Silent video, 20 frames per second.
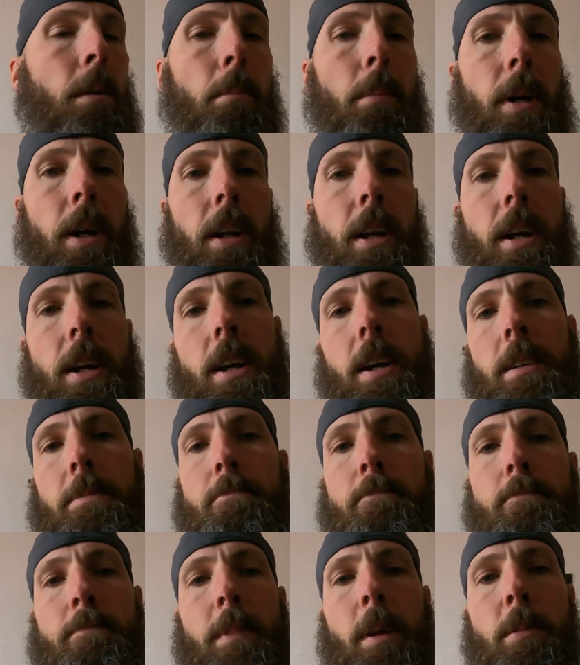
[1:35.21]
But
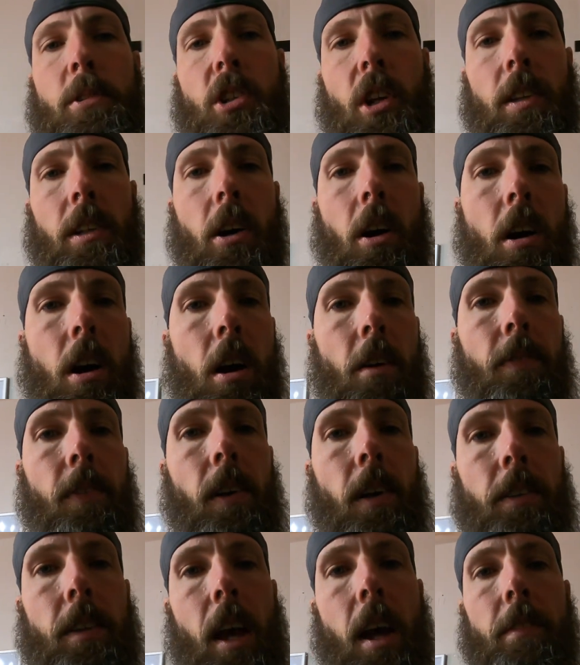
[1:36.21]
let me shut the car off and
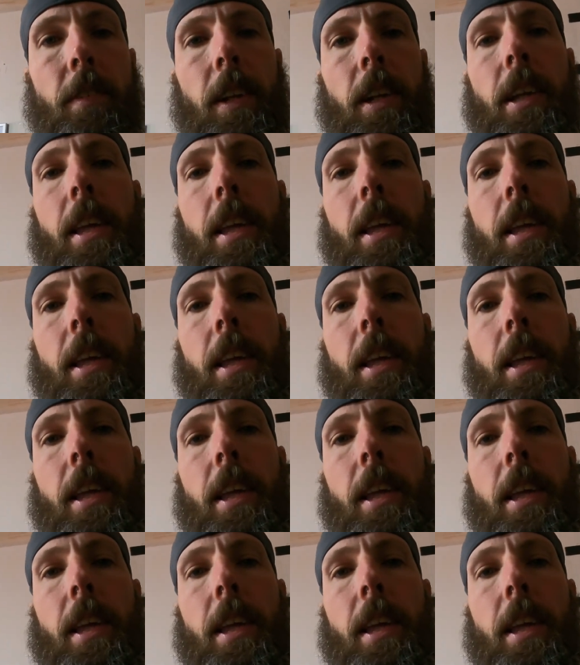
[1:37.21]
I'll dive into